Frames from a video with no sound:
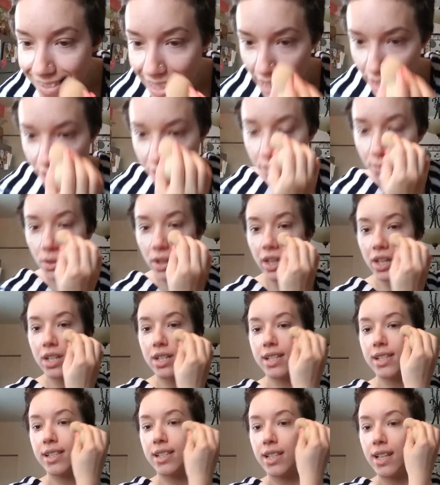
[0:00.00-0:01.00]
I just wanted
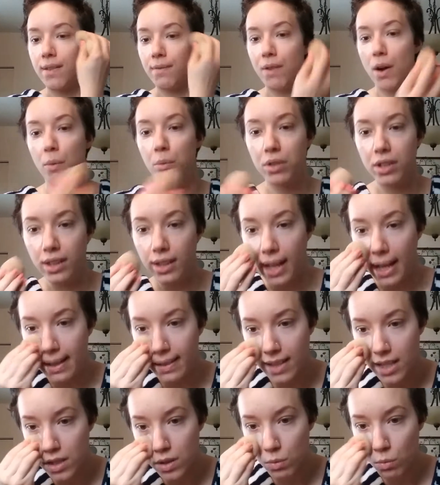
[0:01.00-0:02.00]
to see if I would
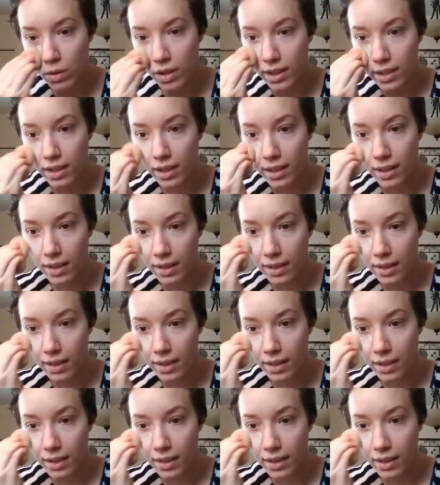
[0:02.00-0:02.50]
like this one.